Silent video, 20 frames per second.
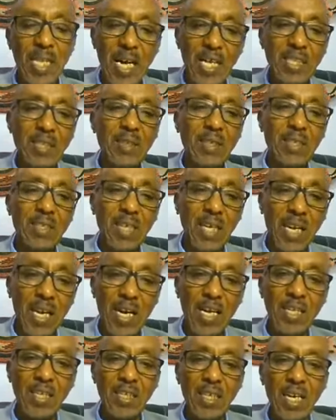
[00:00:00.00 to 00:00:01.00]
But that
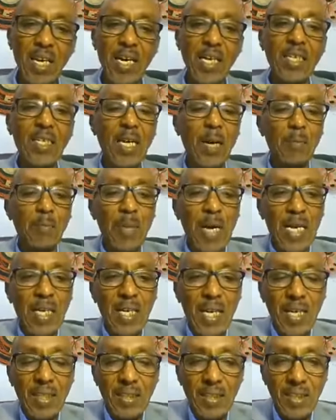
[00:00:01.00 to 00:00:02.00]
delayed, and
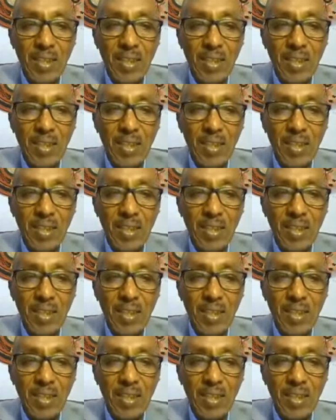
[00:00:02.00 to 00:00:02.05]
by